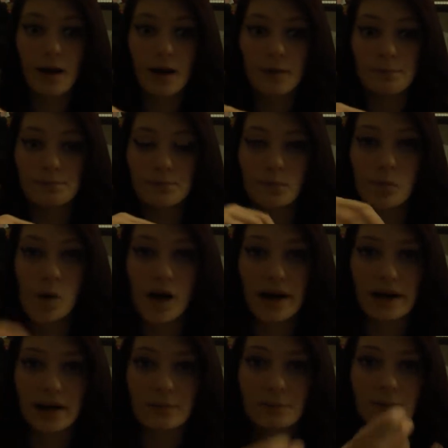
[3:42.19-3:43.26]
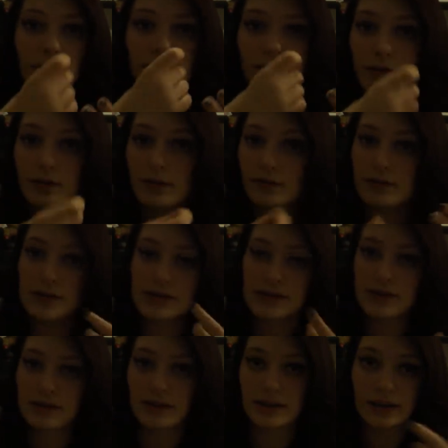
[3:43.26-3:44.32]
um, wire that is
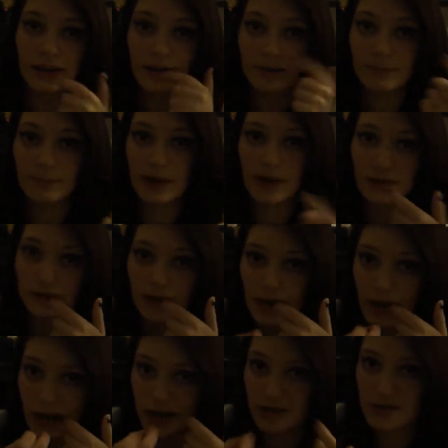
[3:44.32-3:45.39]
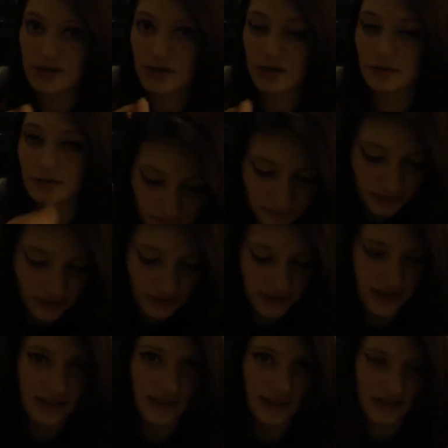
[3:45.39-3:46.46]
sticking out the back of your tooth it
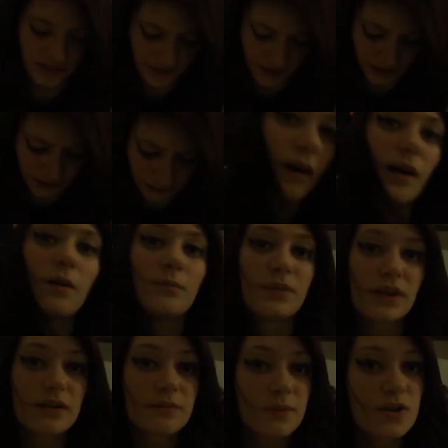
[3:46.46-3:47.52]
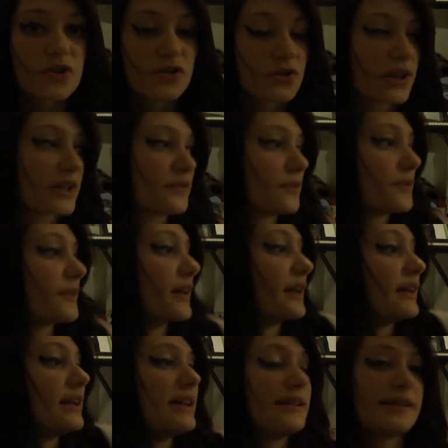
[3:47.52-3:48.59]
does taste funny but the most stressful
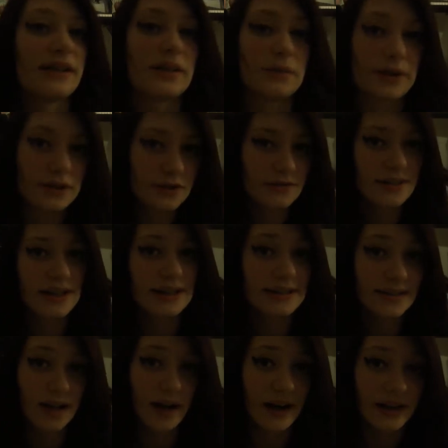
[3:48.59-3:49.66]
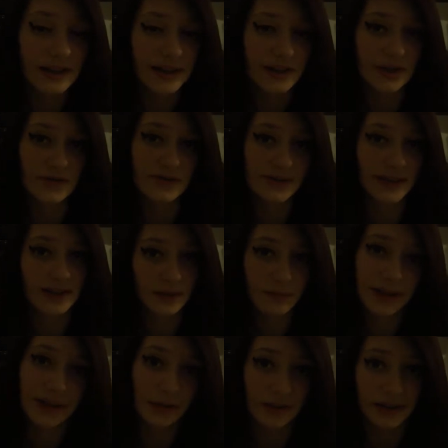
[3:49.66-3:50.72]
thing is like when you're really tired and you've stayed up
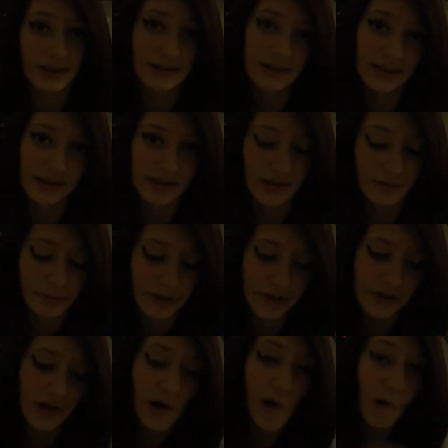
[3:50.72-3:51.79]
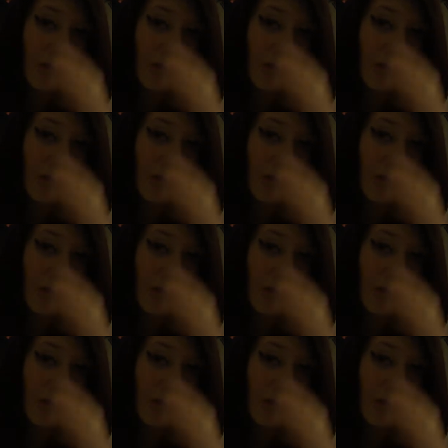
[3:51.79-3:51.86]
late on the internet so much